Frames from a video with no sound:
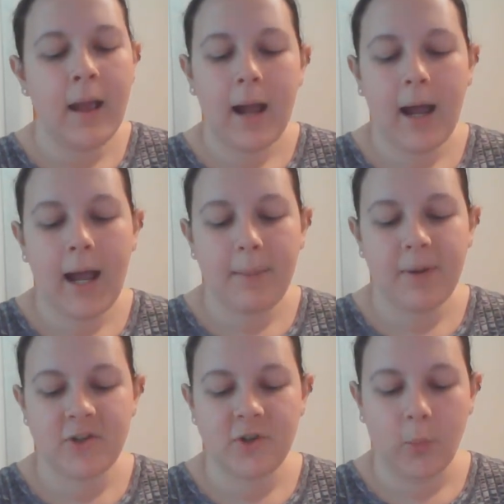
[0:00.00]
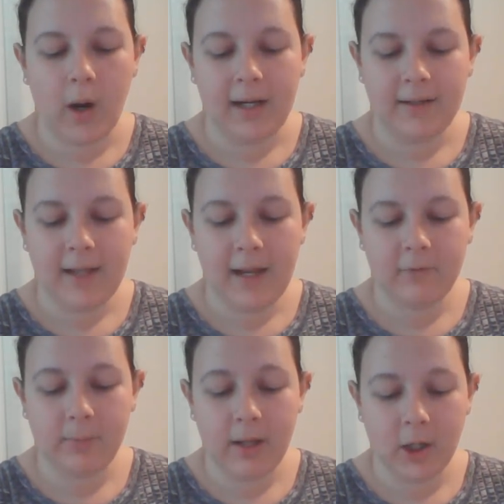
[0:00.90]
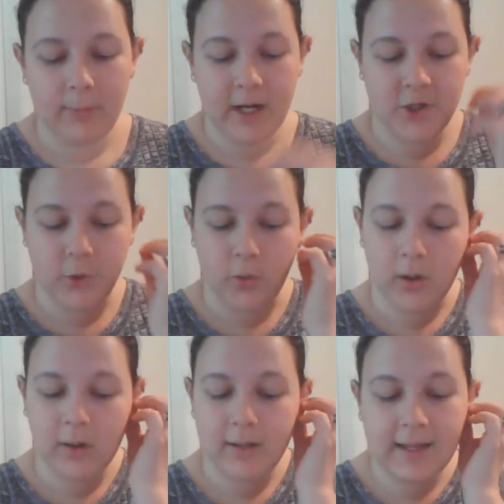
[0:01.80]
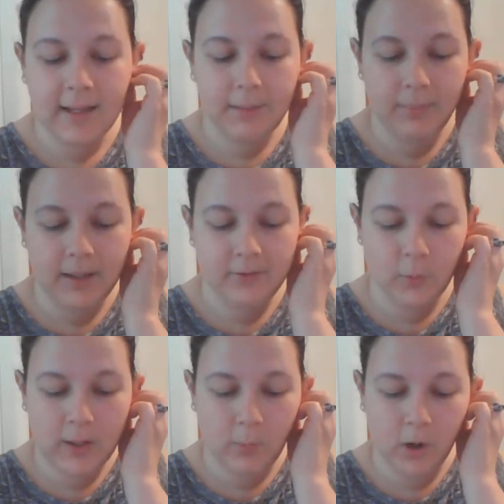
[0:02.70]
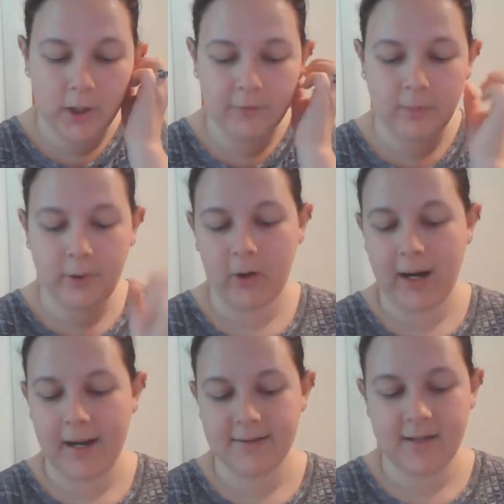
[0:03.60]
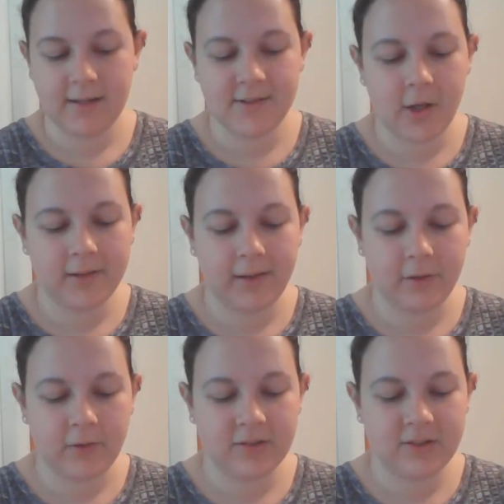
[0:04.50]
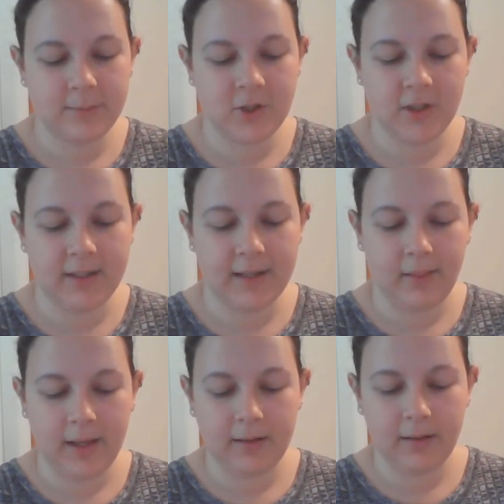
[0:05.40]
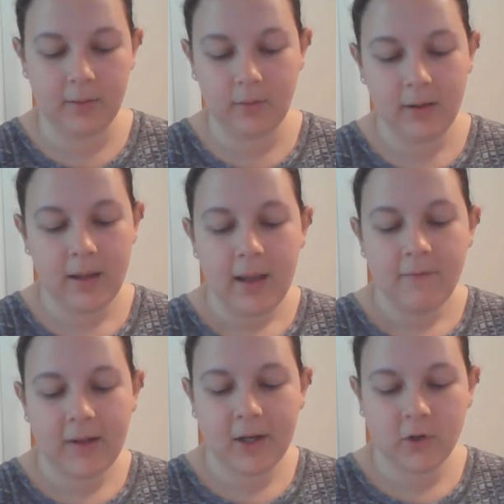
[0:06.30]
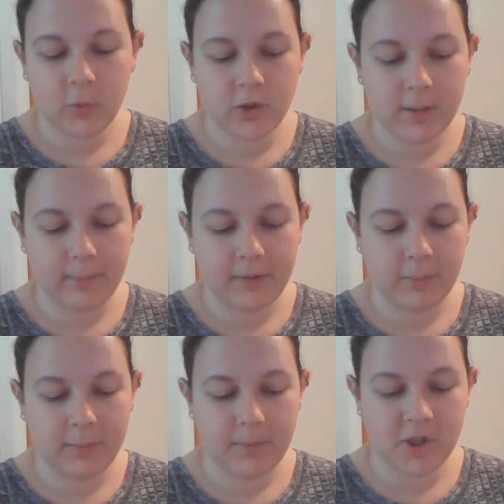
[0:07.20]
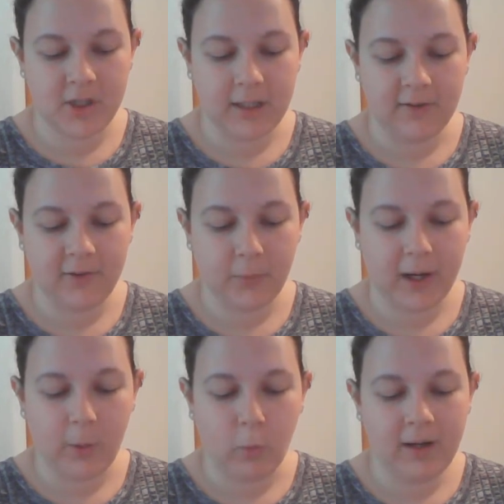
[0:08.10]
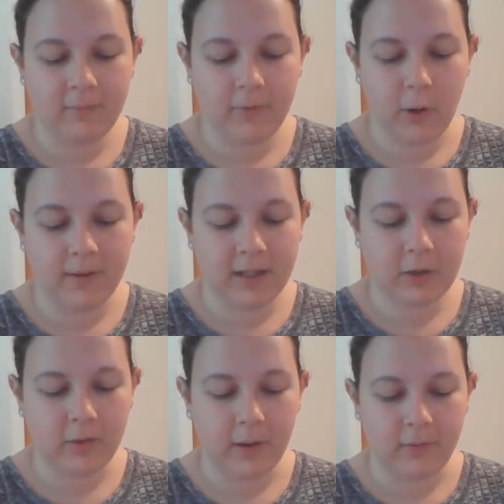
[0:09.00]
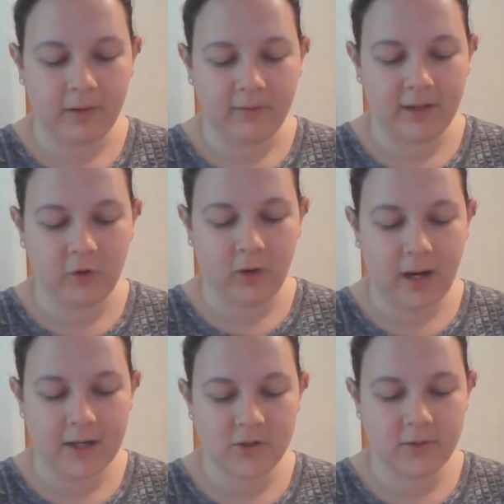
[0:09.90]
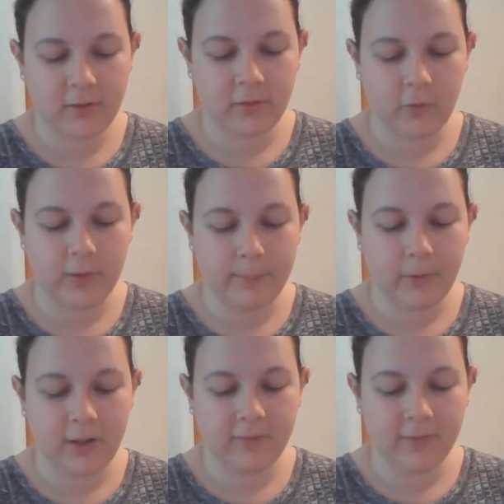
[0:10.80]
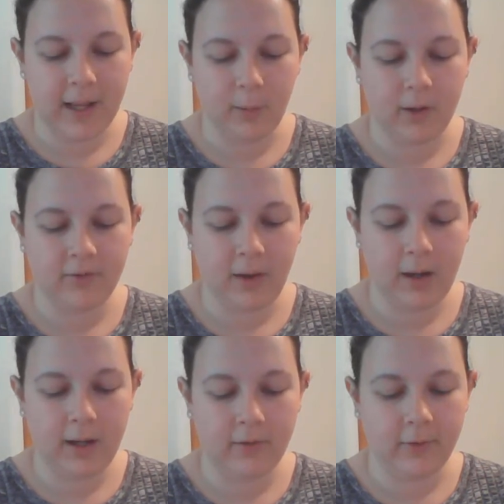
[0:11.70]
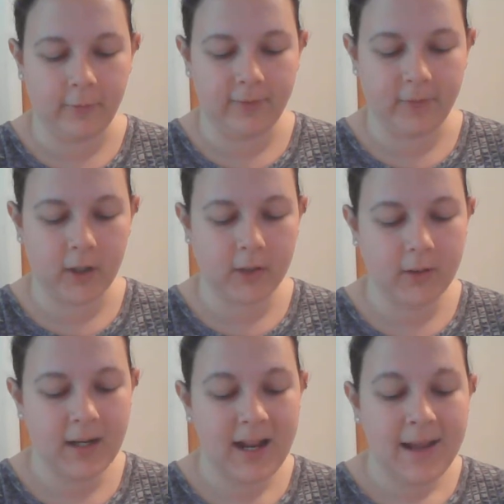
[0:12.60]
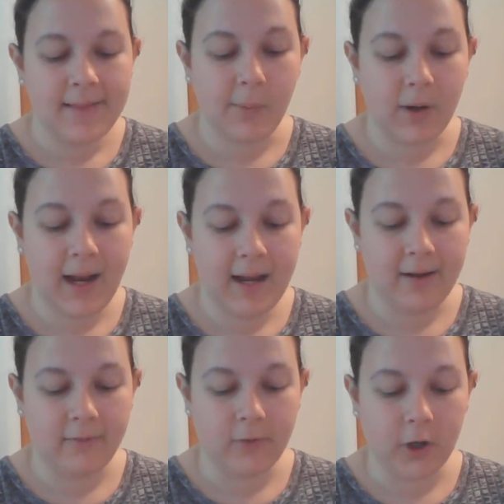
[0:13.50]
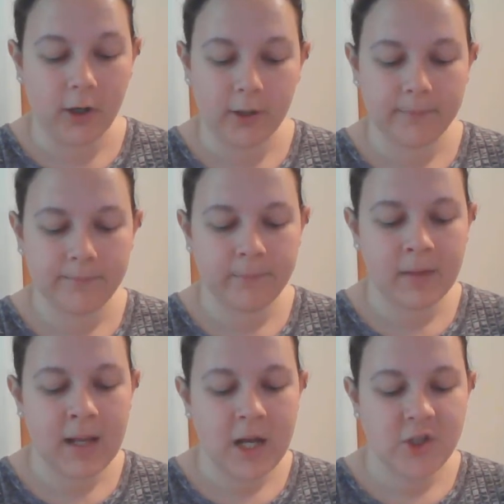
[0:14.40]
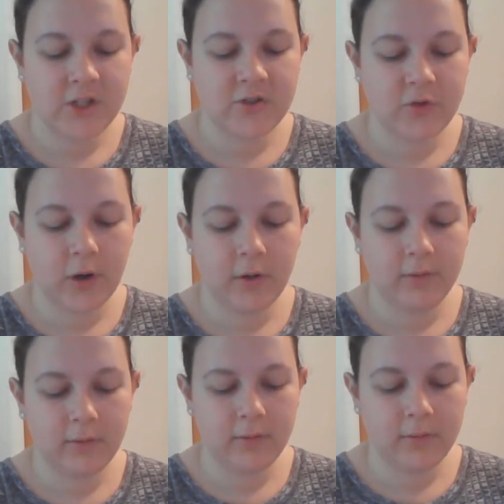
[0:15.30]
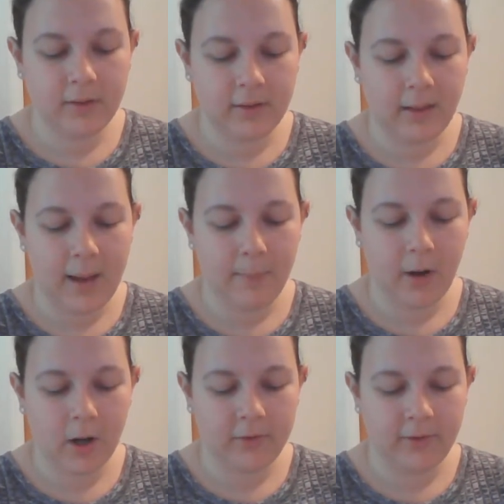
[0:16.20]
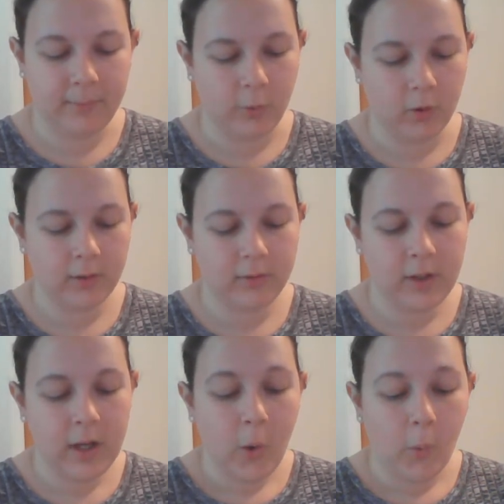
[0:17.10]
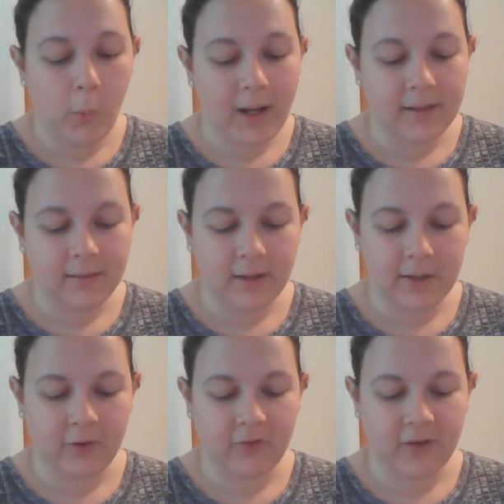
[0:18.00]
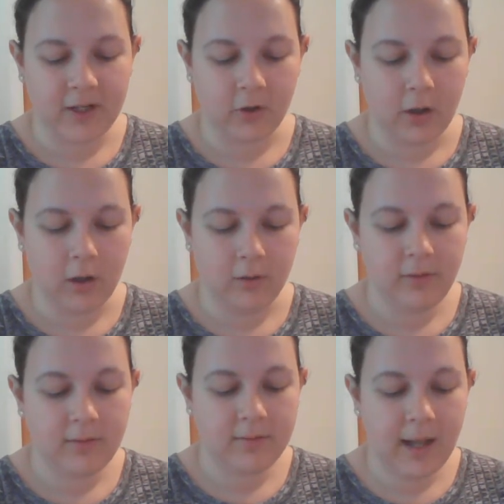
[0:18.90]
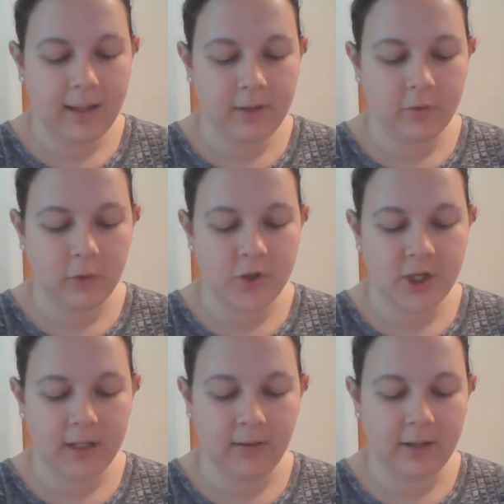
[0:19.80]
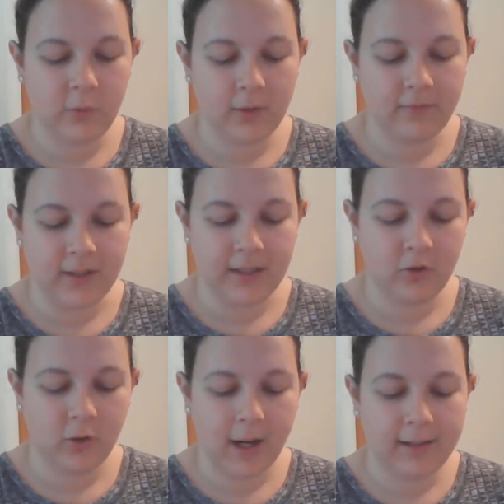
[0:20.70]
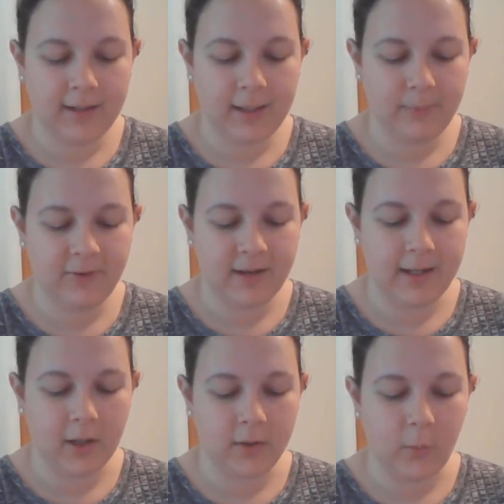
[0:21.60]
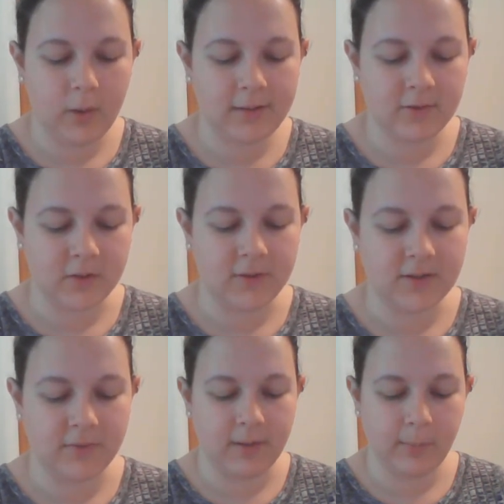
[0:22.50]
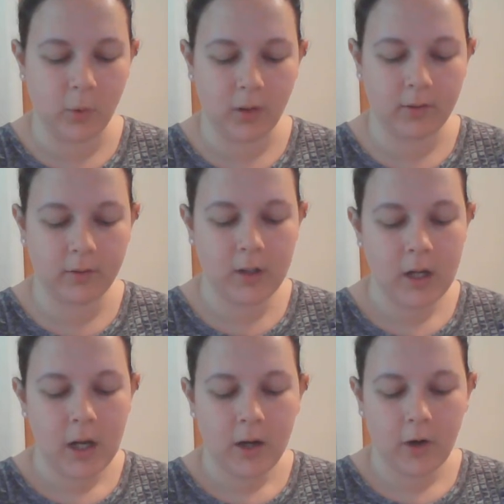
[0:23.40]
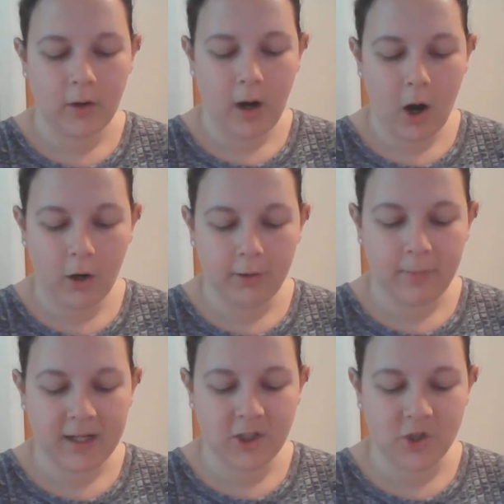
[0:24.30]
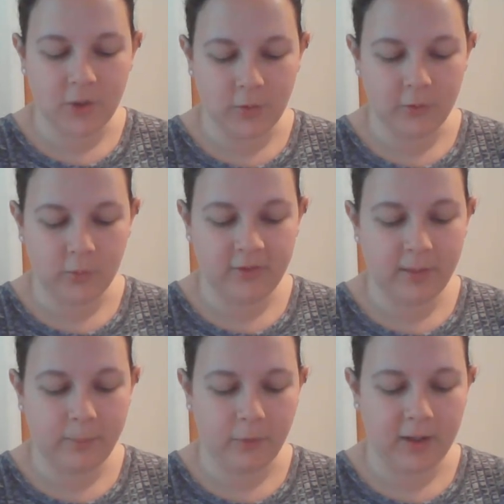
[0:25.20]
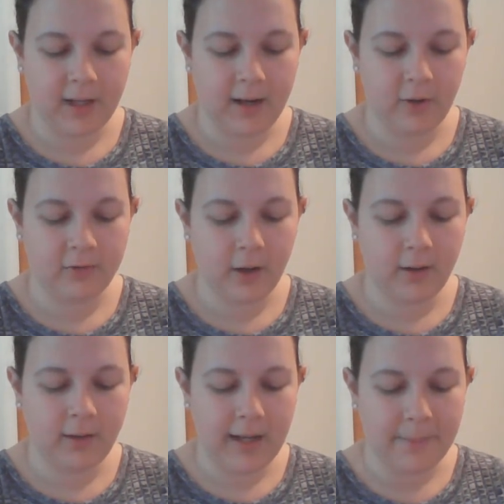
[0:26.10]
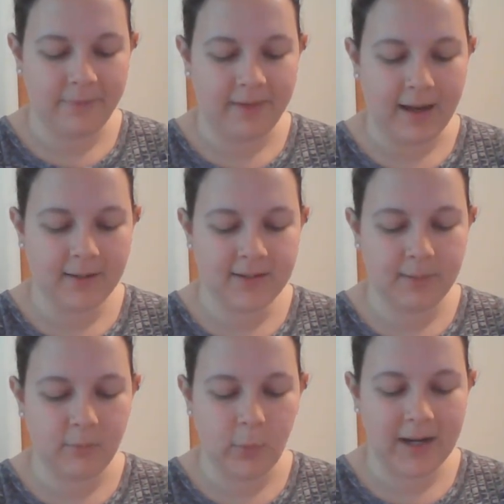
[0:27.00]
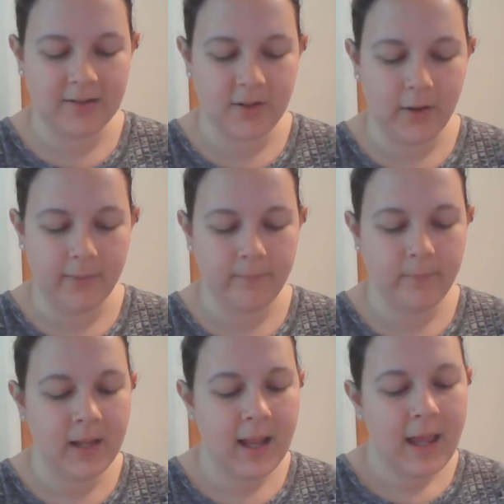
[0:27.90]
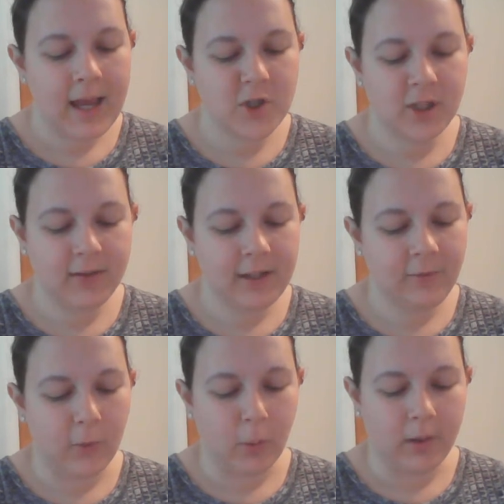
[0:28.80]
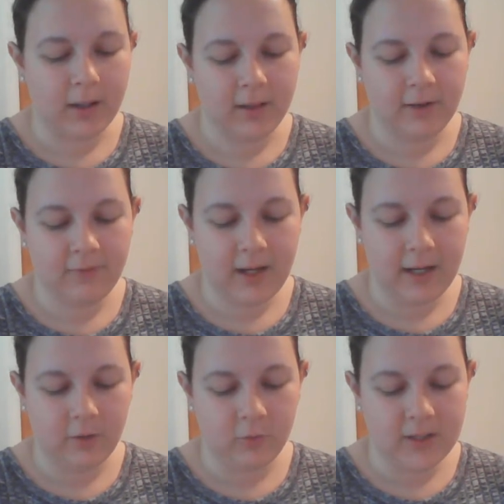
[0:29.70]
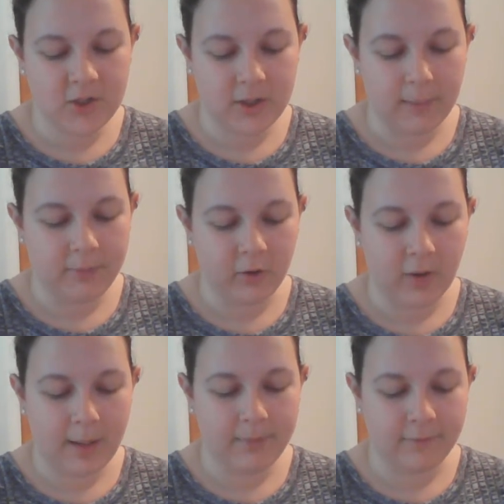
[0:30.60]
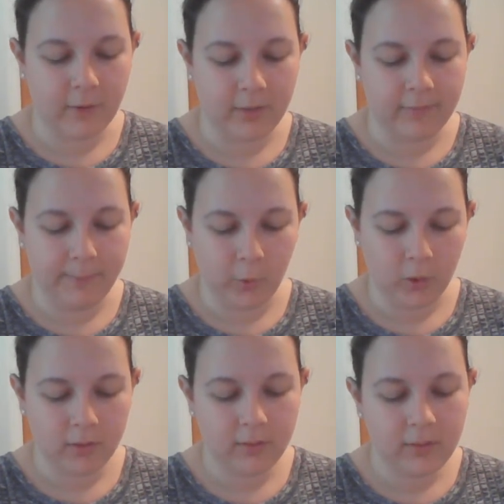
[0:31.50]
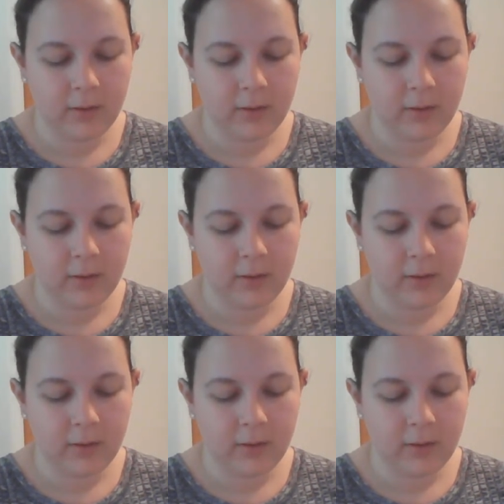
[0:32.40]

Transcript: A high-pitched whine came from the nearby shore. Tally blinked away water from her eyes and saw that the rusty machine had landed. Figures were jumping from the machine, spraying white foam at the ground as they crashed through the burning flowers and into the river. They were headed for her. She struggled to climb onto the board. Wait, the nearest figure called. Tally rose shakily to her feet, trying to keep steady on the wet surface the board. Her hard-baked shoes were slippery, and her sodden knapsack seemed to weigh a ton. As she leaned forward, a gloved hand reached up to grab the front of the board.